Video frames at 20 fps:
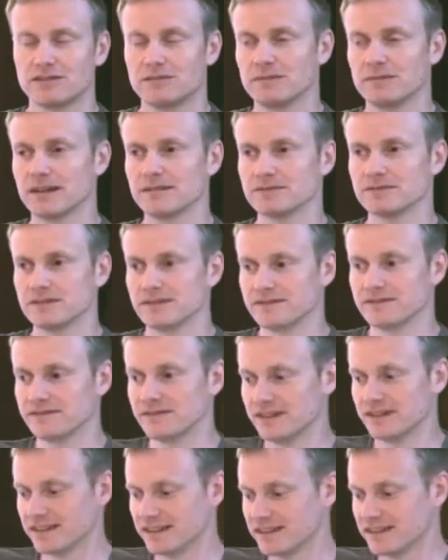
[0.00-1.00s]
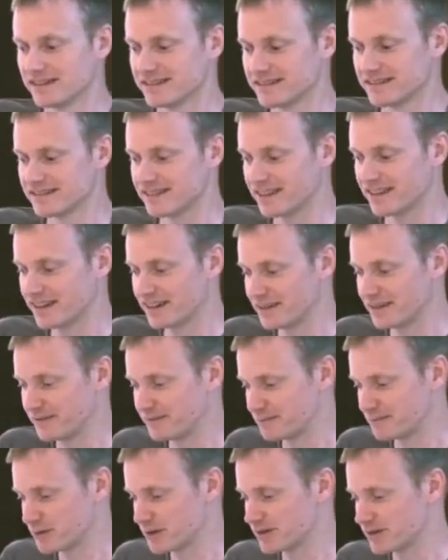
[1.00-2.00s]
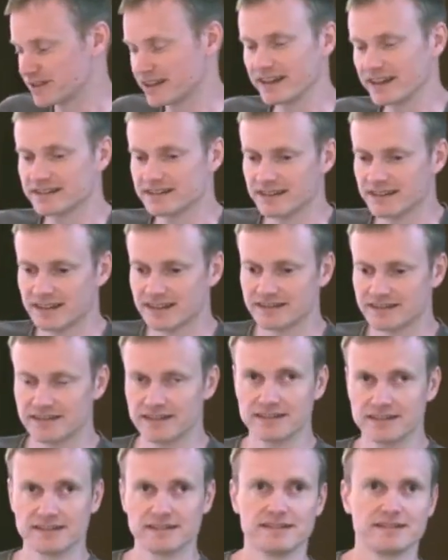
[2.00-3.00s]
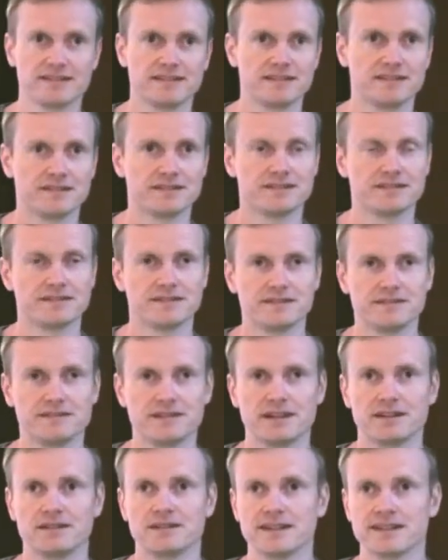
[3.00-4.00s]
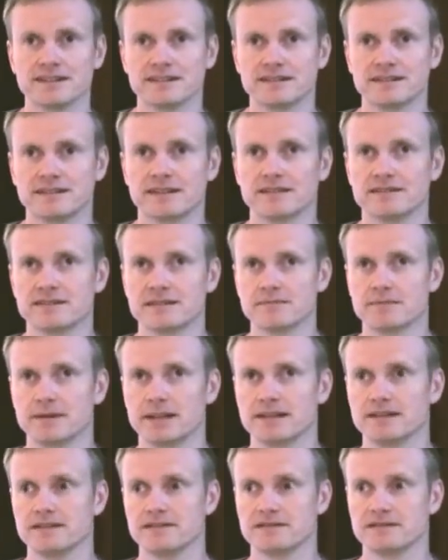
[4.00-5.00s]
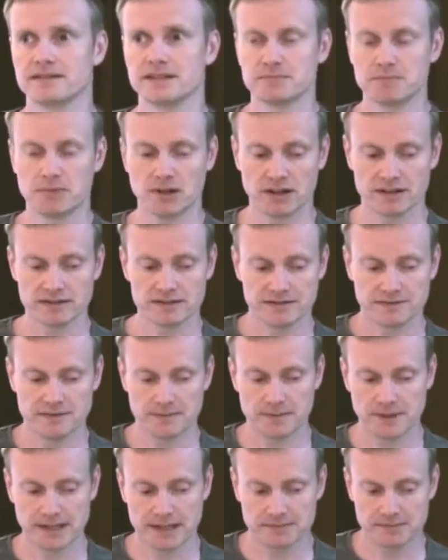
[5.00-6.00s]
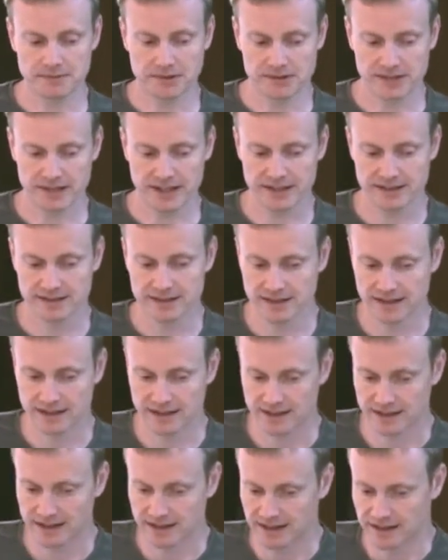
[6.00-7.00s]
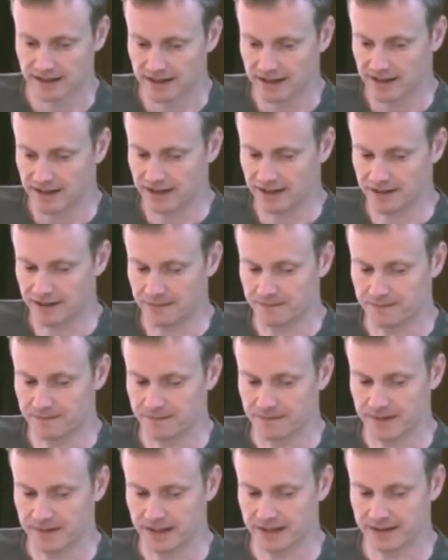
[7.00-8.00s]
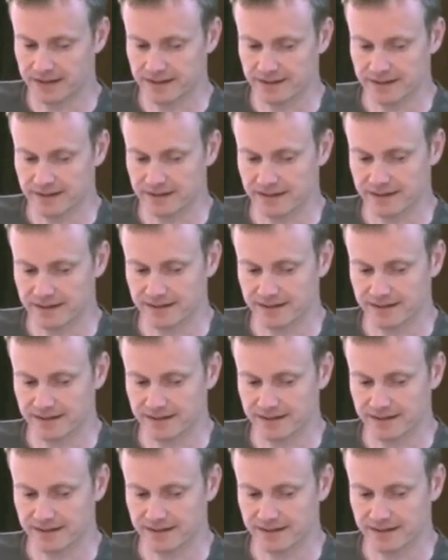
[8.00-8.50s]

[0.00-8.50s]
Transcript: top level of project that you know isn't going to be used as part of a bigger project, then